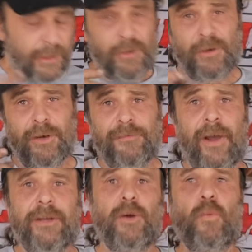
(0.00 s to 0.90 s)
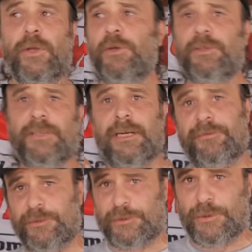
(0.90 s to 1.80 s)
you're going to find that when you set
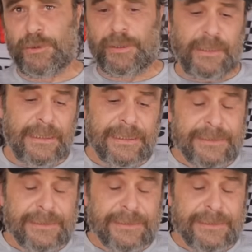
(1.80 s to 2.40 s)
it for total,